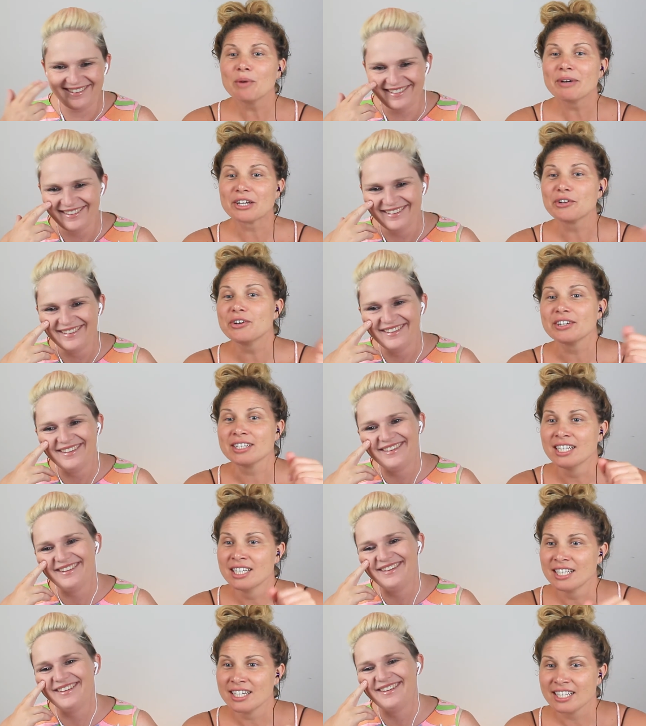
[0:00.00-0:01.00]
Speaker 1: Oh my god,
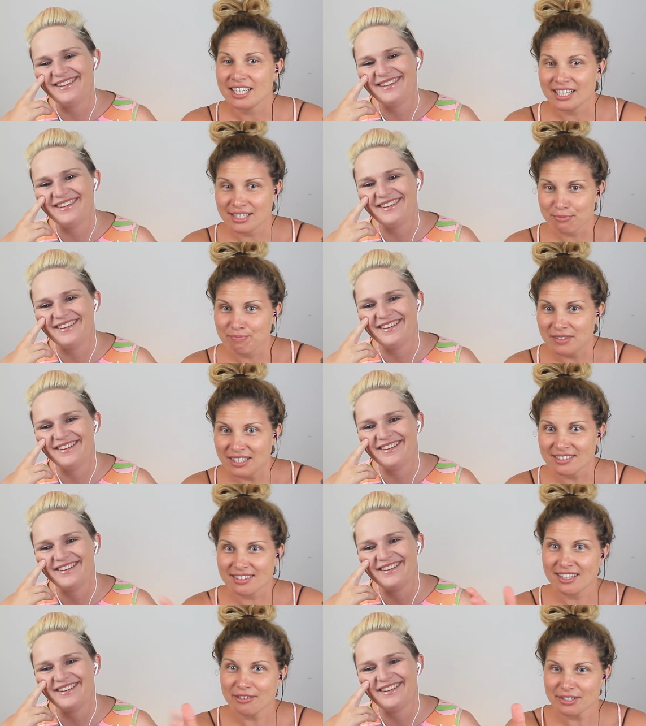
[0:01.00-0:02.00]
it's it's
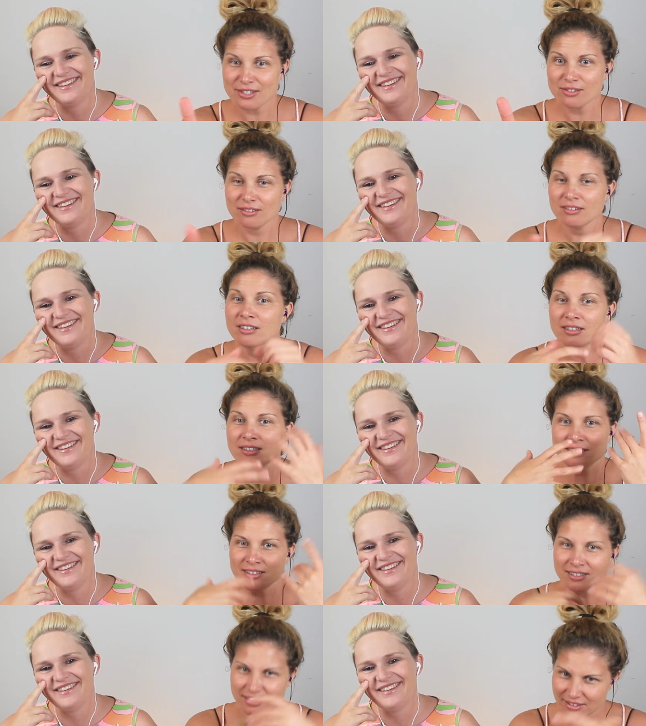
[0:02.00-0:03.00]
there is.
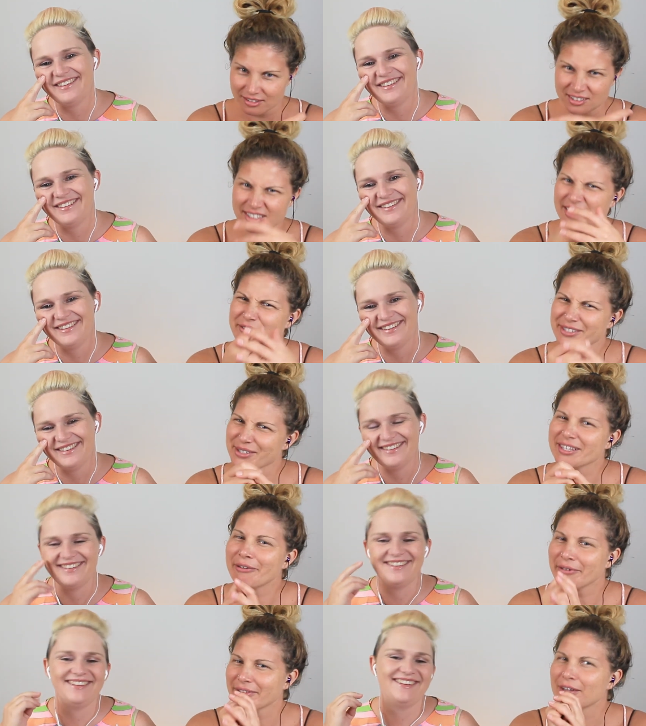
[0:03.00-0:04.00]
Oh, that was there
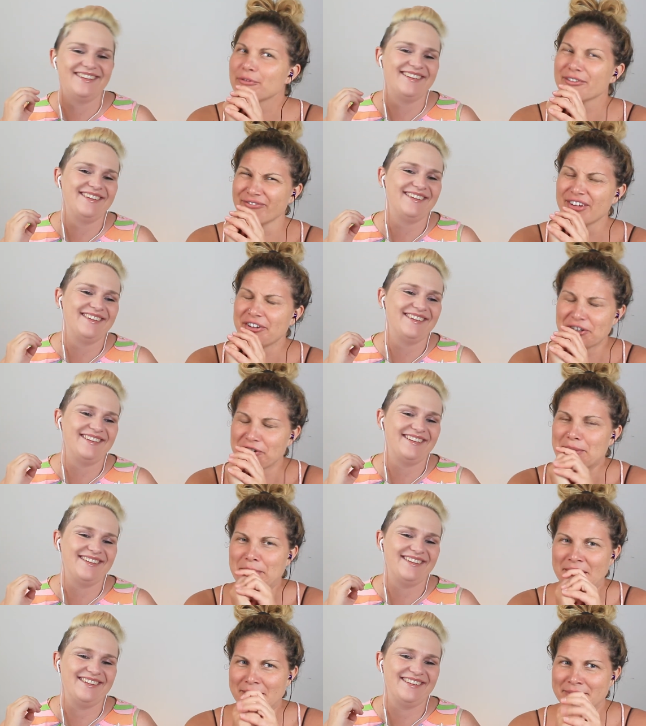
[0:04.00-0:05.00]
were there were very
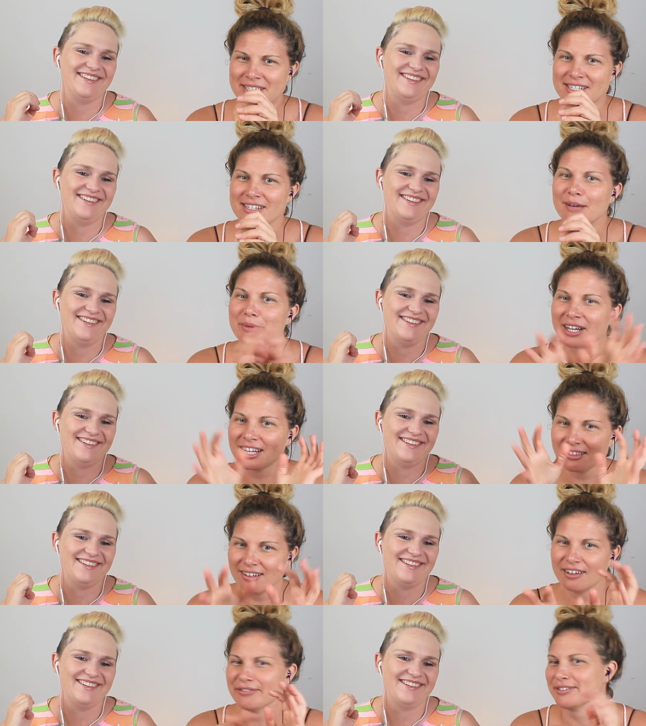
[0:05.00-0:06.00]
creepy elements to that, but I
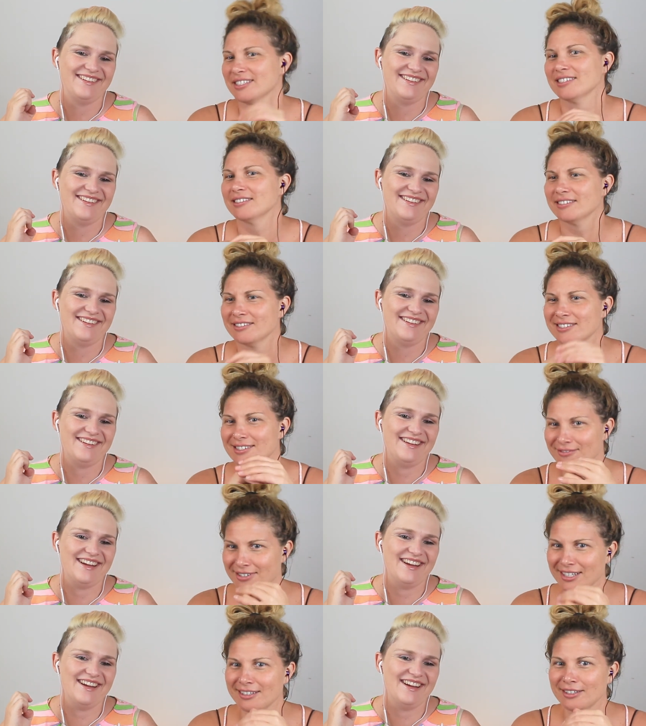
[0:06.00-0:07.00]
loved it. It was really
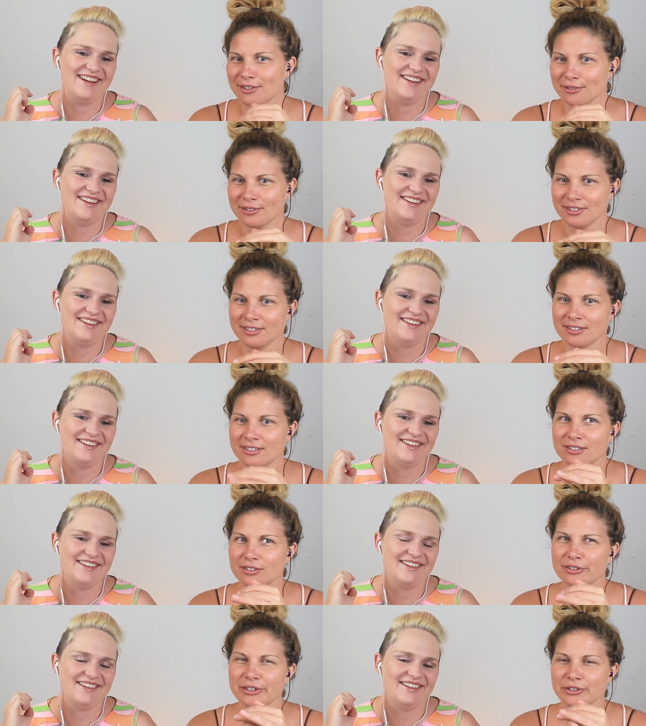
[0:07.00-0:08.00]
yeah. good.
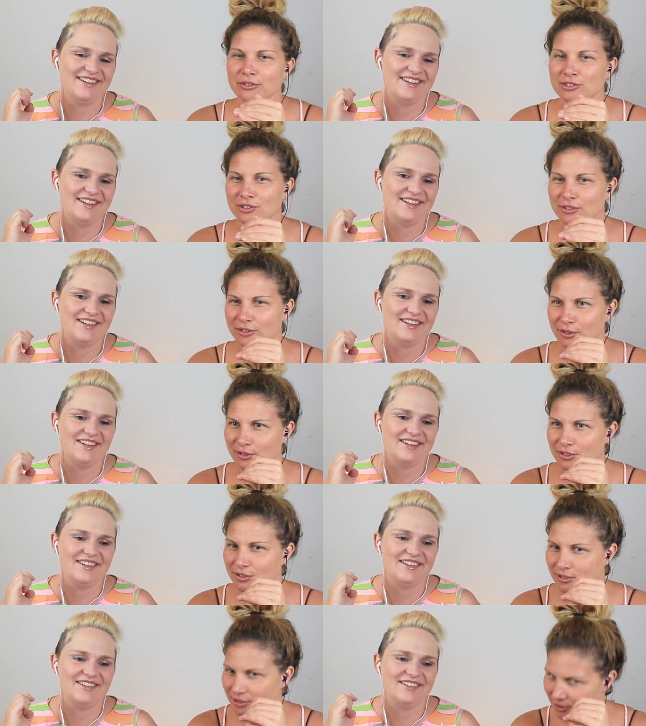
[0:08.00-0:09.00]
Good on you,
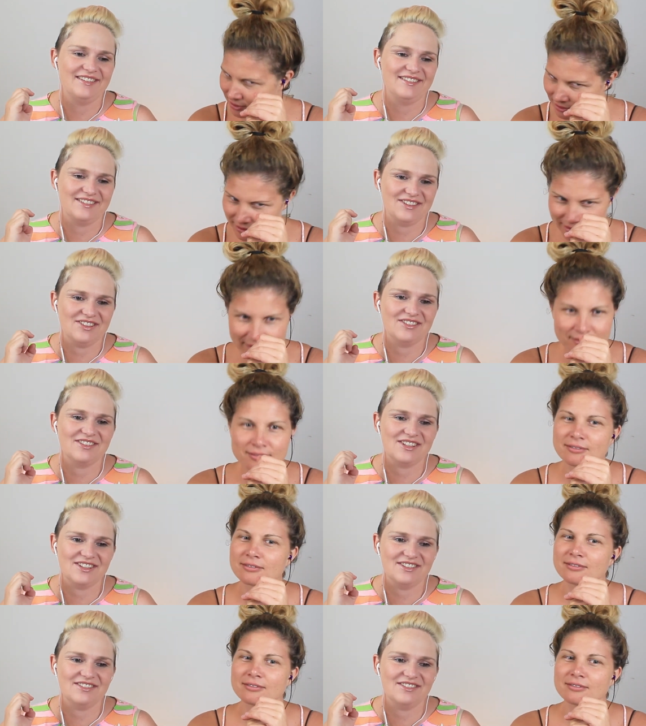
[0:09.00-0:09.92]
Jonghyun. Jonghyun.